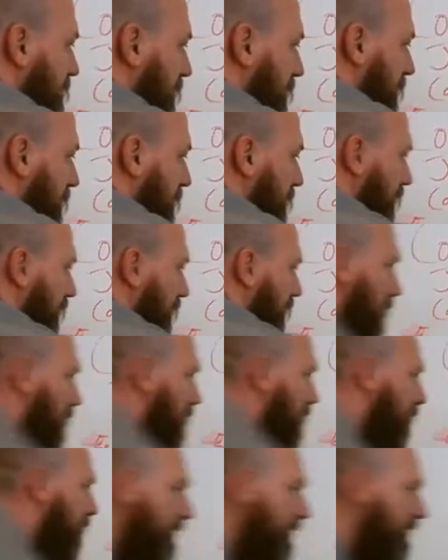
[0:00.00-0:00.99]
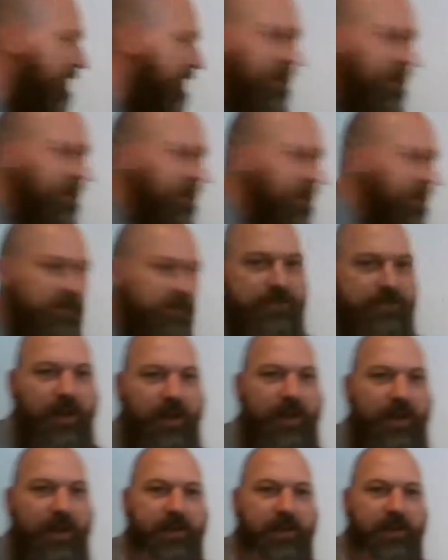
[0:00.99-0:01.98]
So everybody goes on one deed because
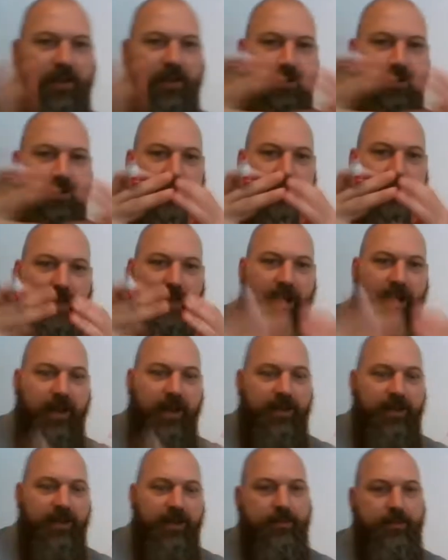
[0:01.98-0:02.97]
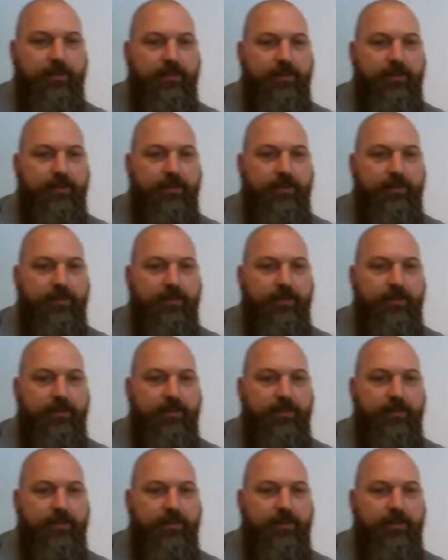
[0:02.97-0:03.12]
why? You're combined.